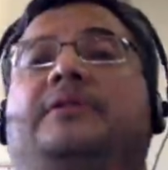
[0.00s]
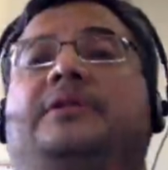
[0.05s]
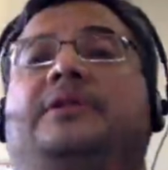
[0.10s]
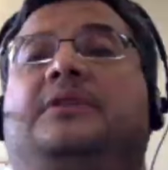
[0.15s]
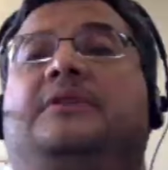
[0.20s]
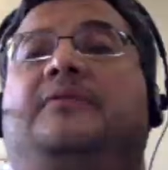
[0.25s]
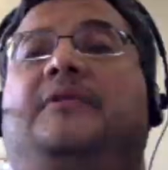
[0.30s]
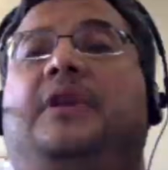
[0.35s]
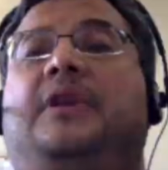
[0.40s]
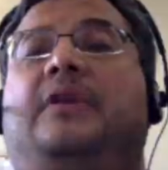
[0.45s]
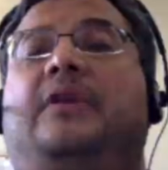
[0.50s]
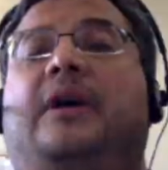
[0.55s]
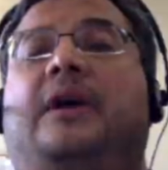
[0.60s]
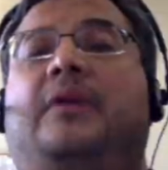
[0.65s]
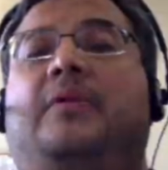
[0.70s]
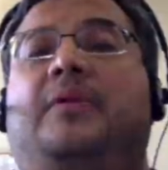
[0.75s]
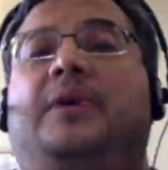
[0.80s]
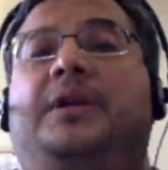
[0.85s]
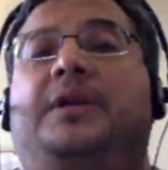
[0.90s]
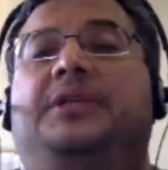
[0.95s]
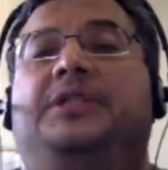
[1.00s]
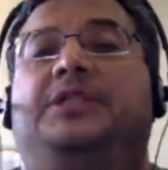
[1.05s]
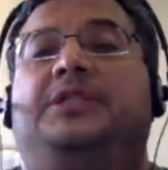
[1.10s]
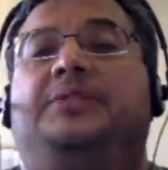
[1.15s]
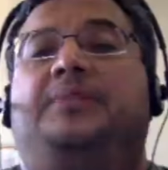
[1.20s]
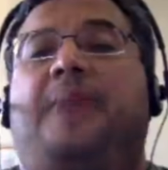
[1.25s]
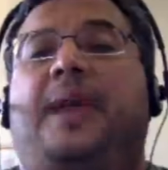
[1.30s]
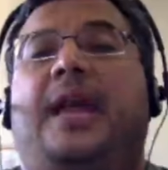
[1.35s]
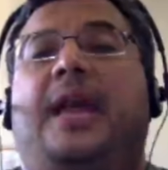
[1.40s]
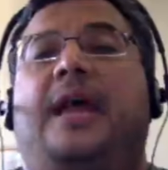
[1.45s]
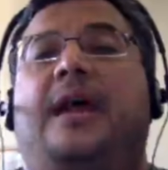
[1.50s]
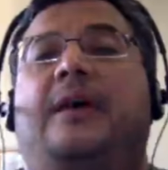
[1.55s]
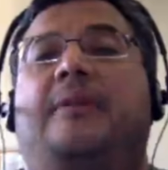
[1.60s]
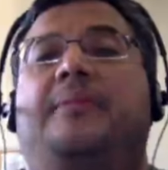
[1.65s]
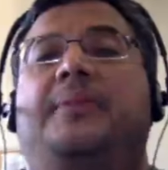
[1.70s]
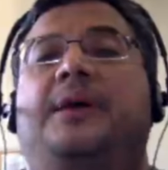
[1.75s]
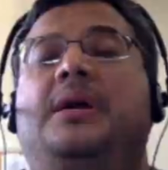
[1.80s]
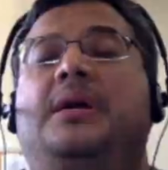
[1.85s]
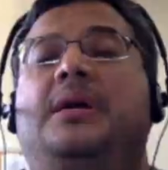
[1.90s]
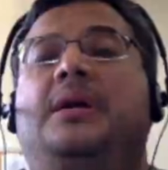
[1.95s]
To figure out what is
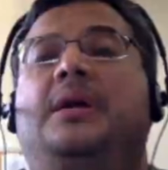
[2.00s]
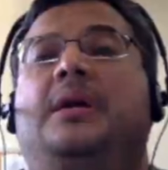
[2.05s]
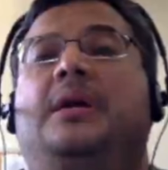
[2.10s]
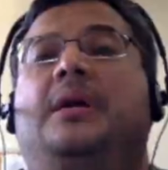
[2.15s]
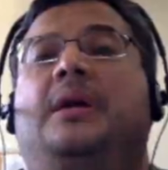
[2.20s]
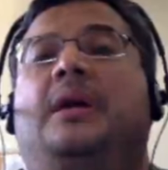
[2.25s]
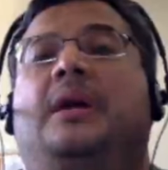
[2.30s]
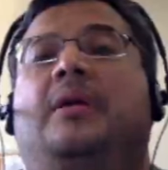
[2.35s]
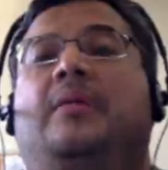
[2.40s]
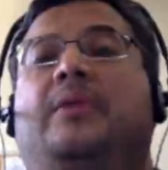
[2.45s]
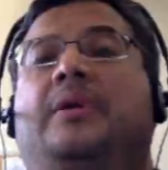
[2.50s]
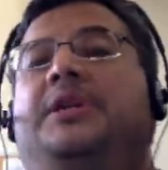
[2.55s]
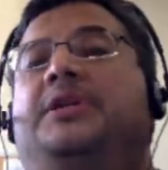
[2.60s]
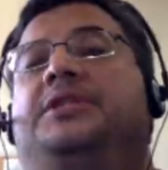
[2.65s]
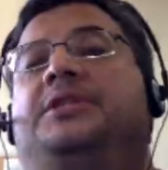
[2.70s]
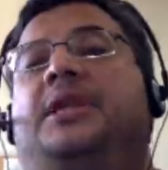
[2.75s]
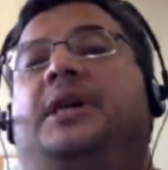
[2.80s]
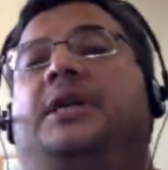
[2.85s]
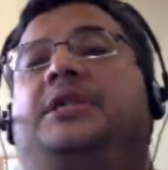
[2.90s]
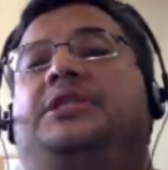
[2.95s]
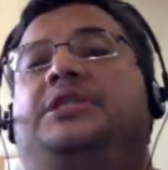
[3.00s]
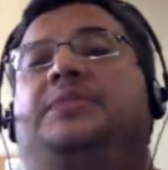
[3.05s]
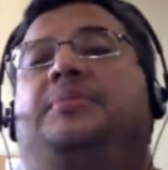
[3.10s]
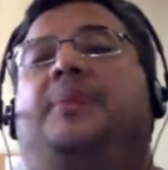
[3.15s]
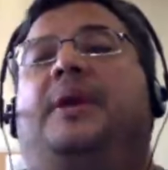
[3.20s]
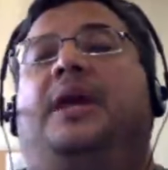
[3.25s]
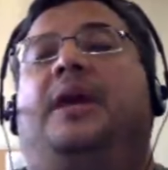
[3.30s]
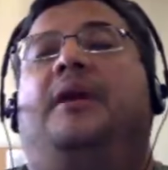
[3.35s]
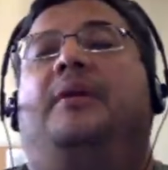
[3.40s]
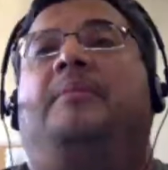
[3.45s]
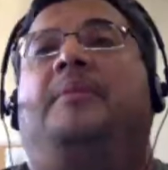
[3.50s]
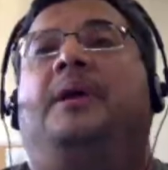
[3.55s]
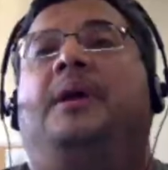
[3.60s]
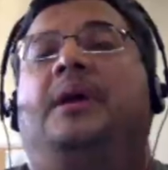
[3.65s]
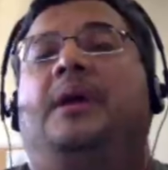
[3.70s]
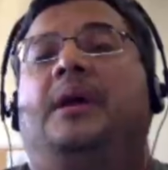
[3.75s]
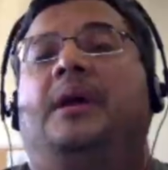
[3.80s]
spam and what is not spam.